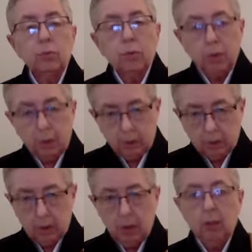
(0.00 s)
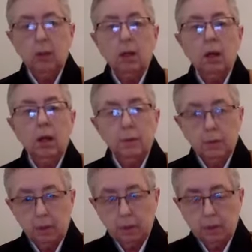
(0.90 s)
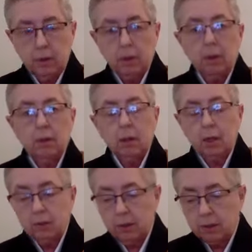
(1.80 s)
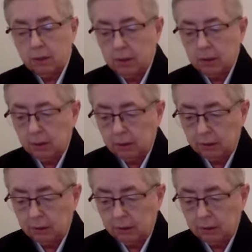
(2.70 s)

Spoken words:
this thing and this thing and this thing.